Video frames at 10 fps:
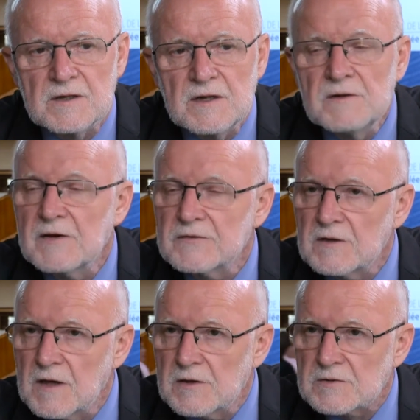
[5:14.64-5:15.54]

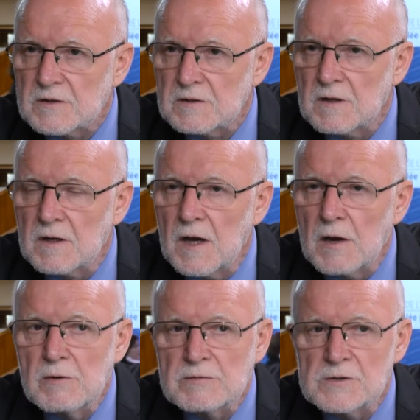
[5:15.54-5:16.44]
investigation
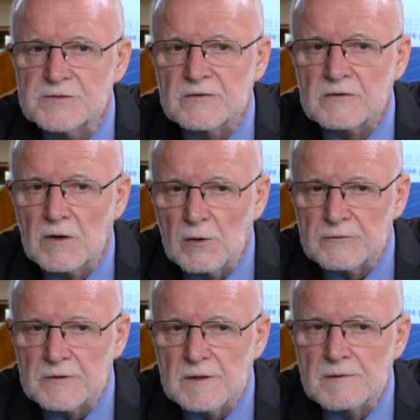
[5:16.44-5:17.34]
which will
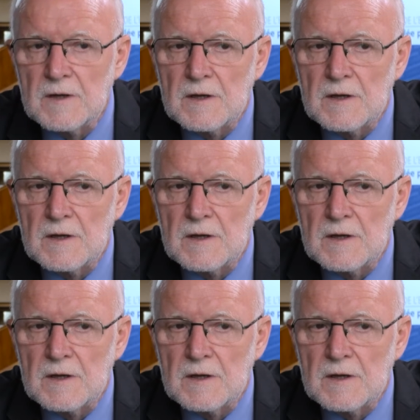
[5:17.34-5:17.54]
disclose the